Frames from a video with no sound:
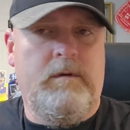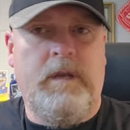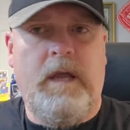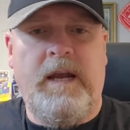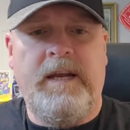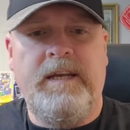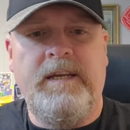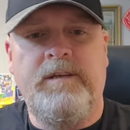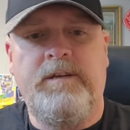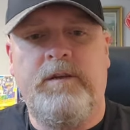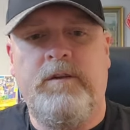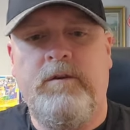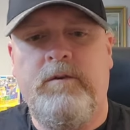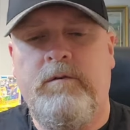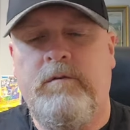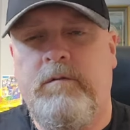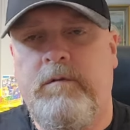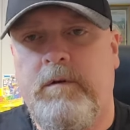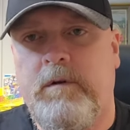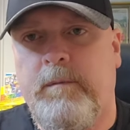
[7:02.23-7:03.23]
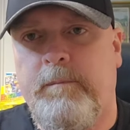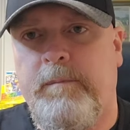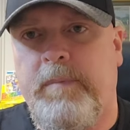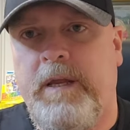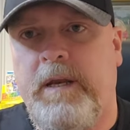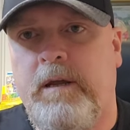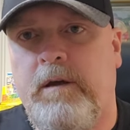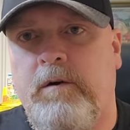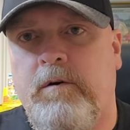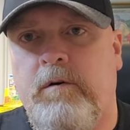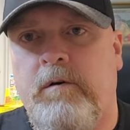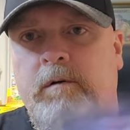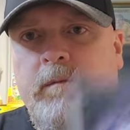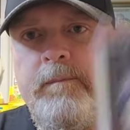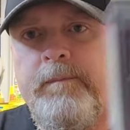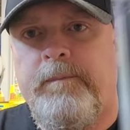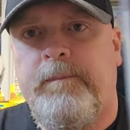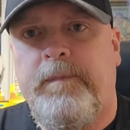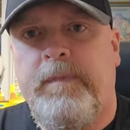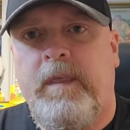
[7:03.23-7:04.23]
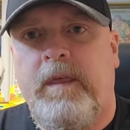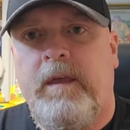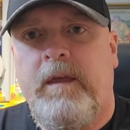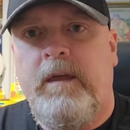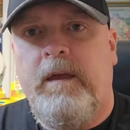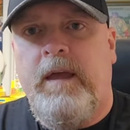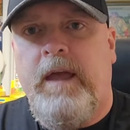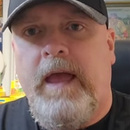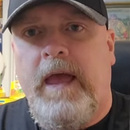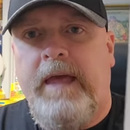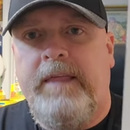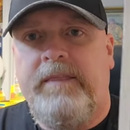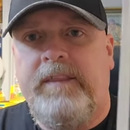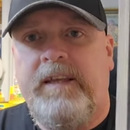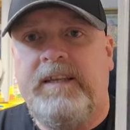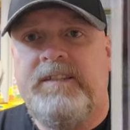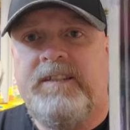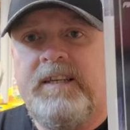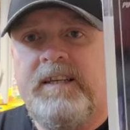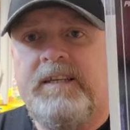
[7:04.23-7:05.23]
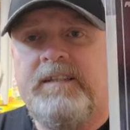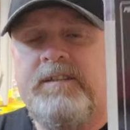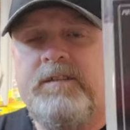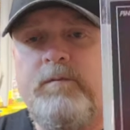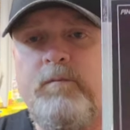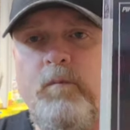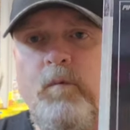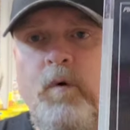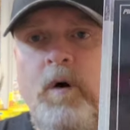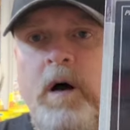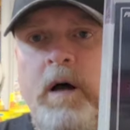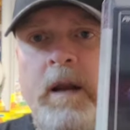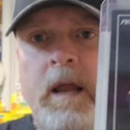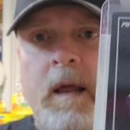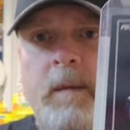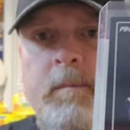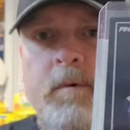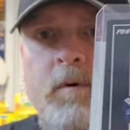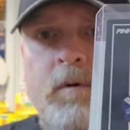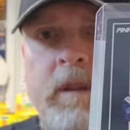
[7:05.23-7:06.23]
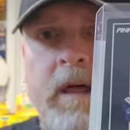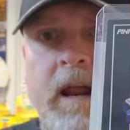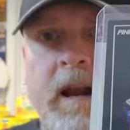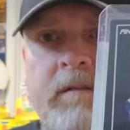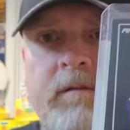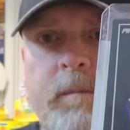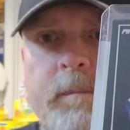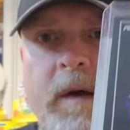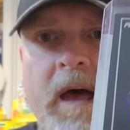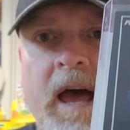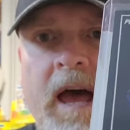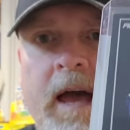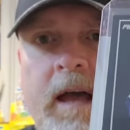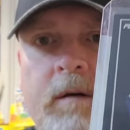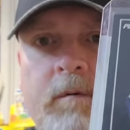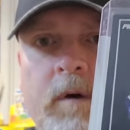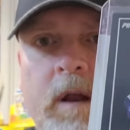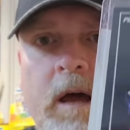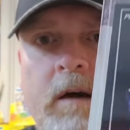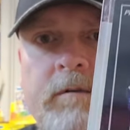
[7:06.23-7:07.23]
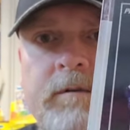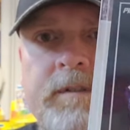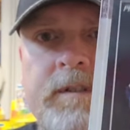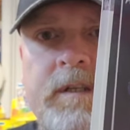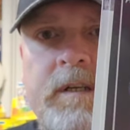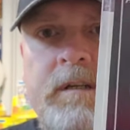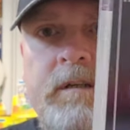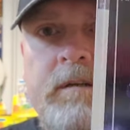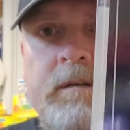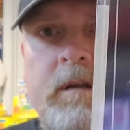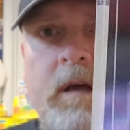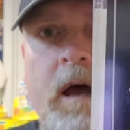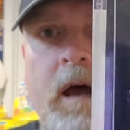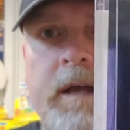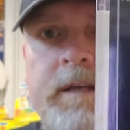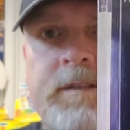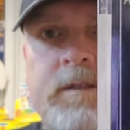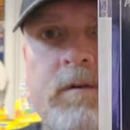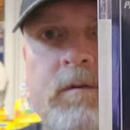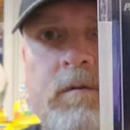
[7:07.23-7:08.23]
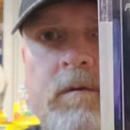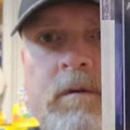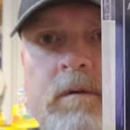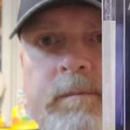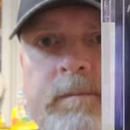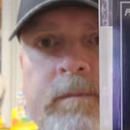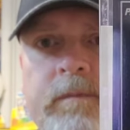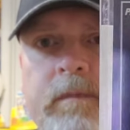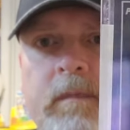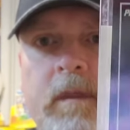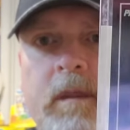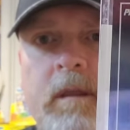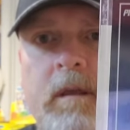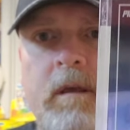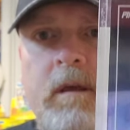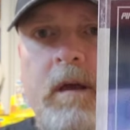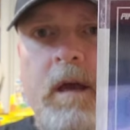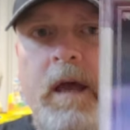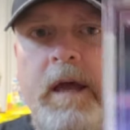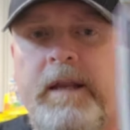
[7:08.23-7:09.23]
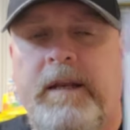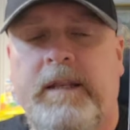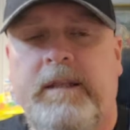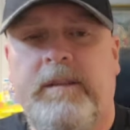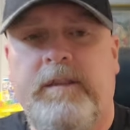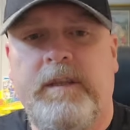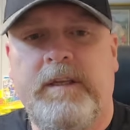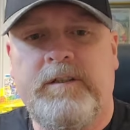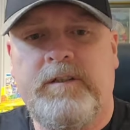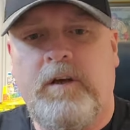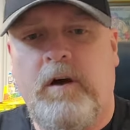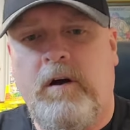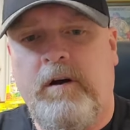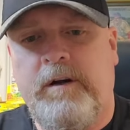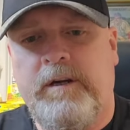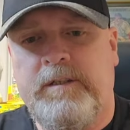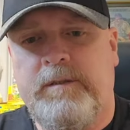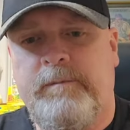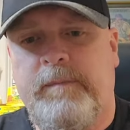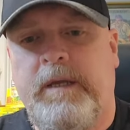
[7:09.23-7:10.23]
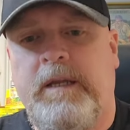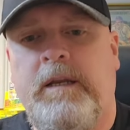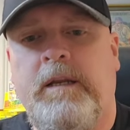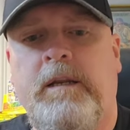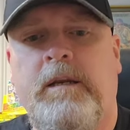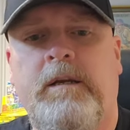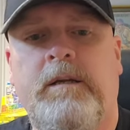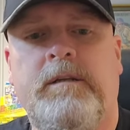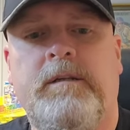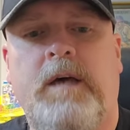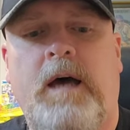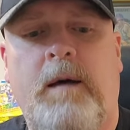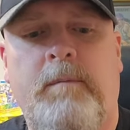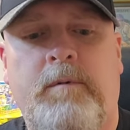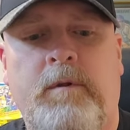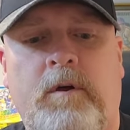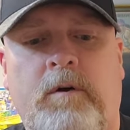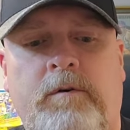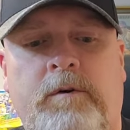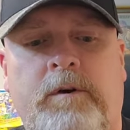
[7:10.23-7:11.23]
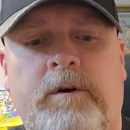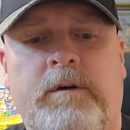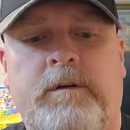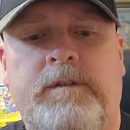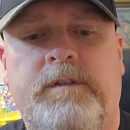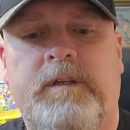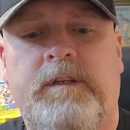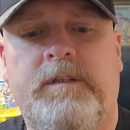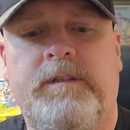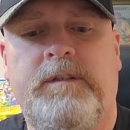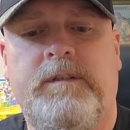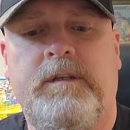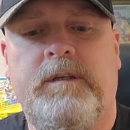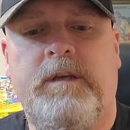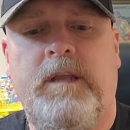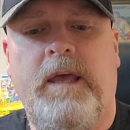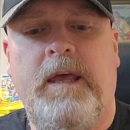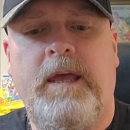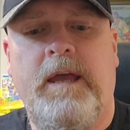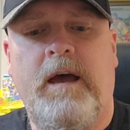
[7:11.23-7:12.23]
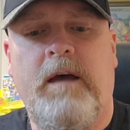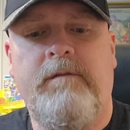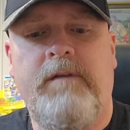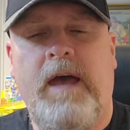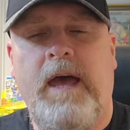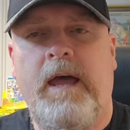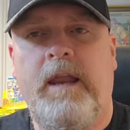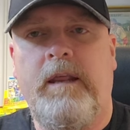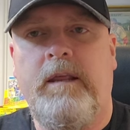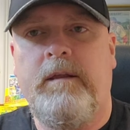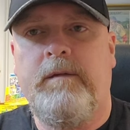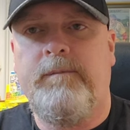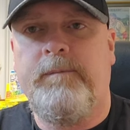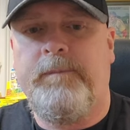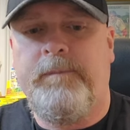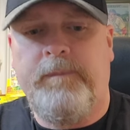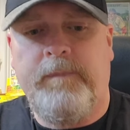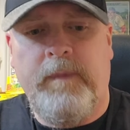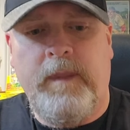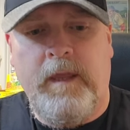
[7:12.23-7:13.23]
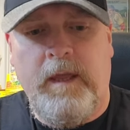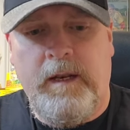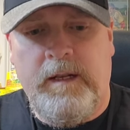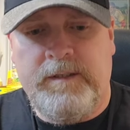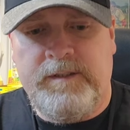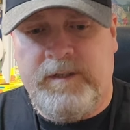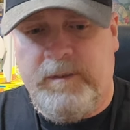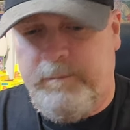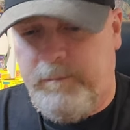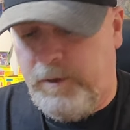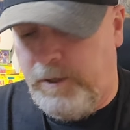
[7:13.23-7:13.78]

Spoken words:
92 Pinnacle. And this is one I pulled out of a pack when I was in high school. And this card has been in a top loader since the day I've had it. And it's in